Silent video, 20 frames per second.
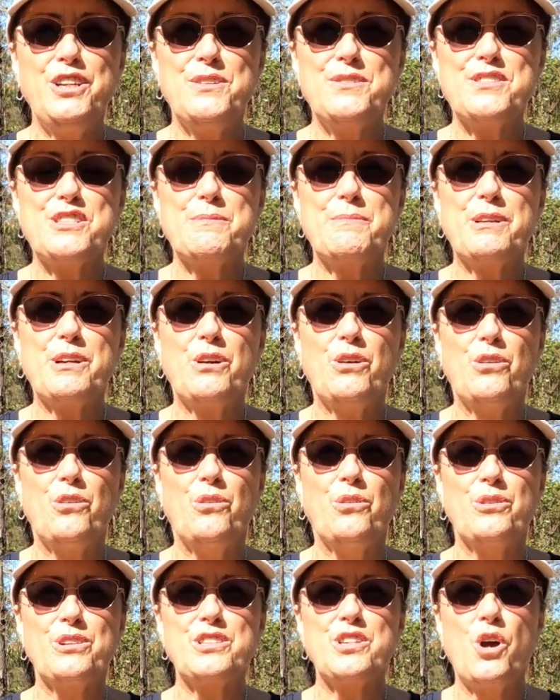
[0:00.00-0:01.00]
used to be
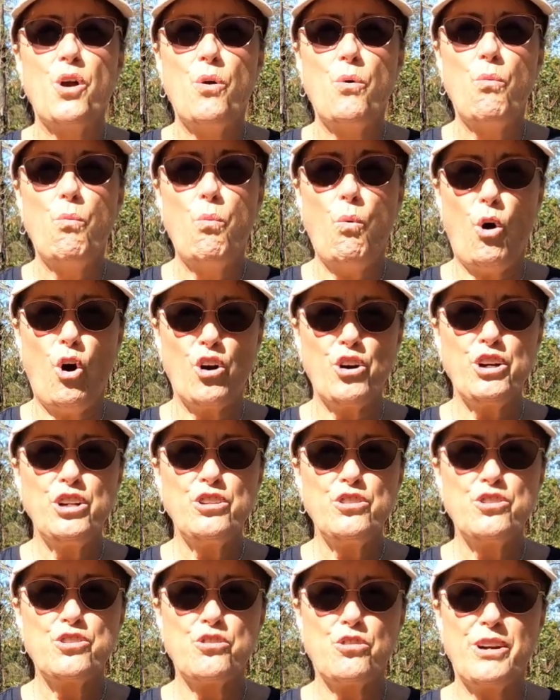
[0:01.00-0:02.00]
called One
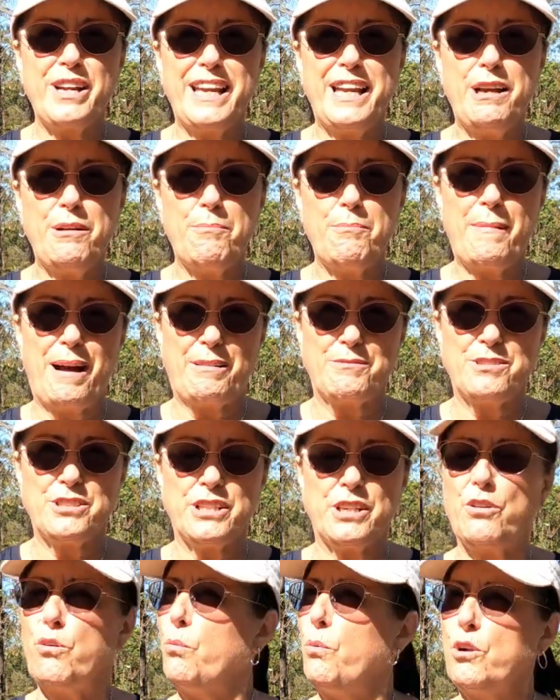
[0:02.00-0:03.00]
Tree
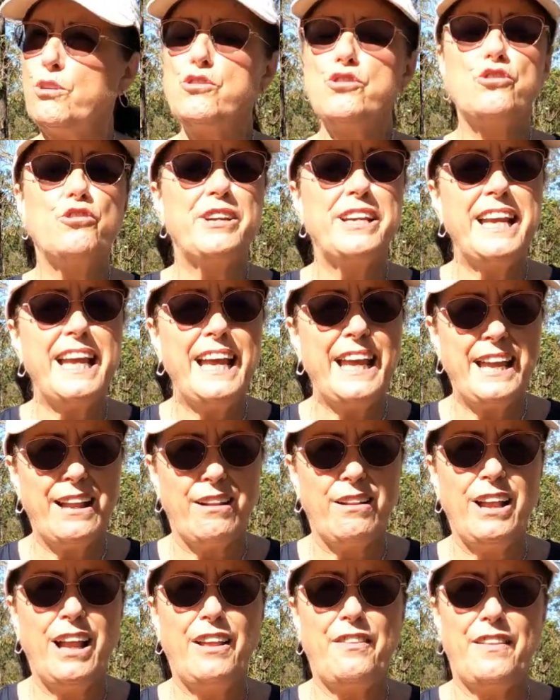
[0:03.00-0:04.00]
Mountain, or One Tree
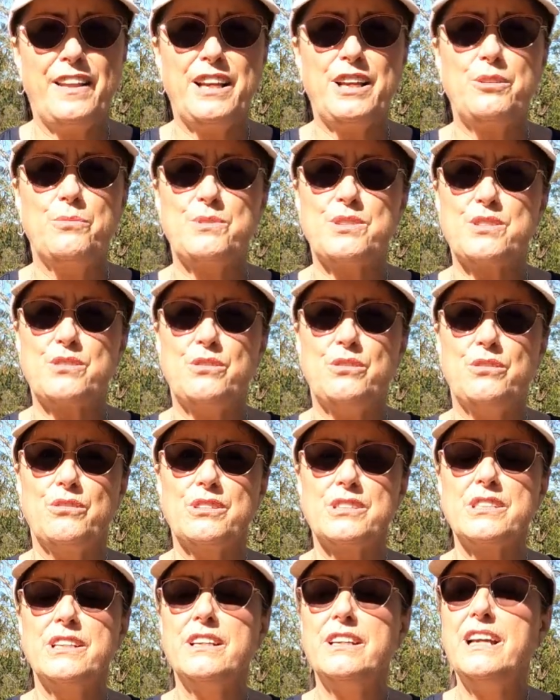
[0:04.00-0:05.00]
Hill, I think it was
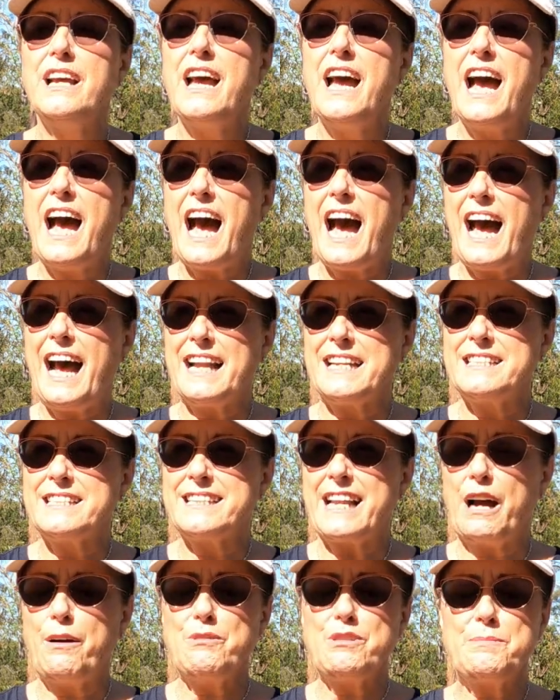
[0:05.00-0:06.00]
called. And
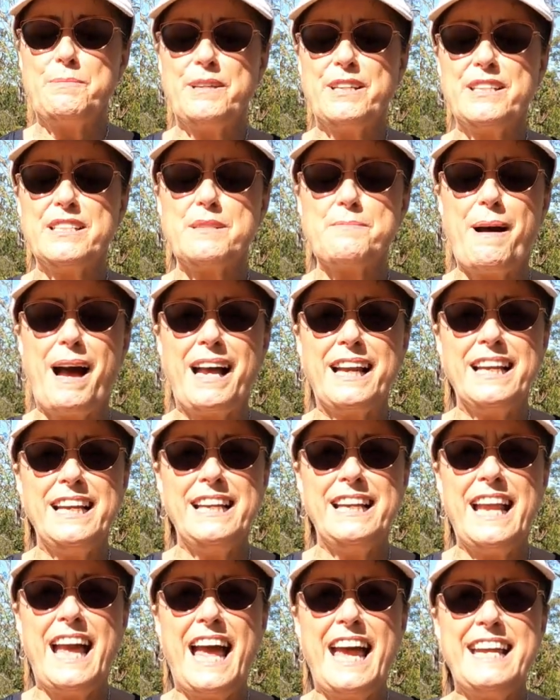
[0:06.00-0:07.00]
that was because back
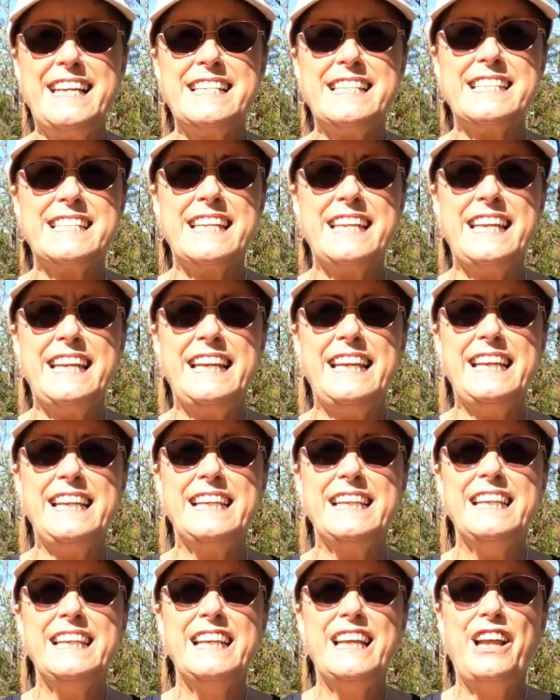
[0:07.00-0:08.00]
in
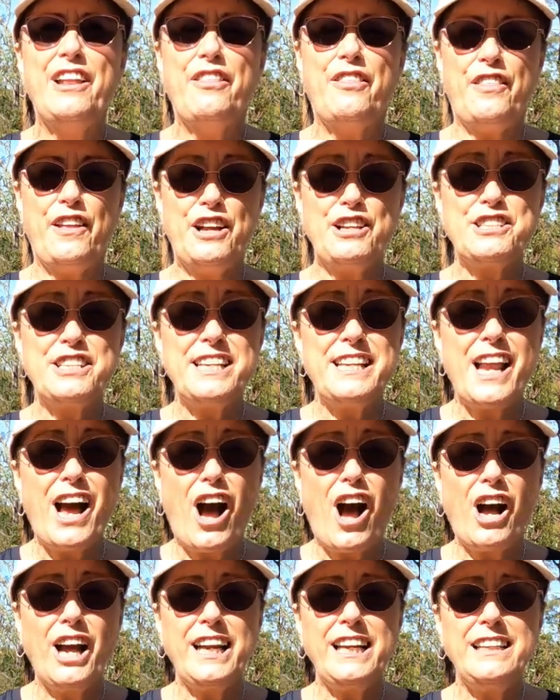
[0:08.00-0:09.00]

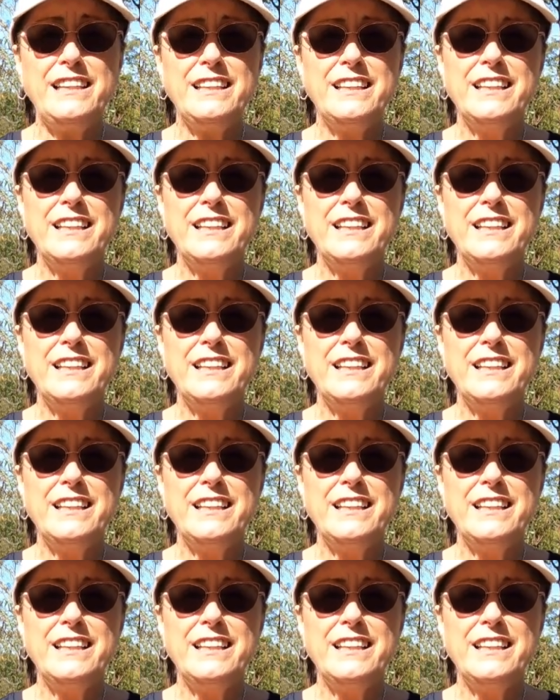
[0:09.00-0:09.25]
1839,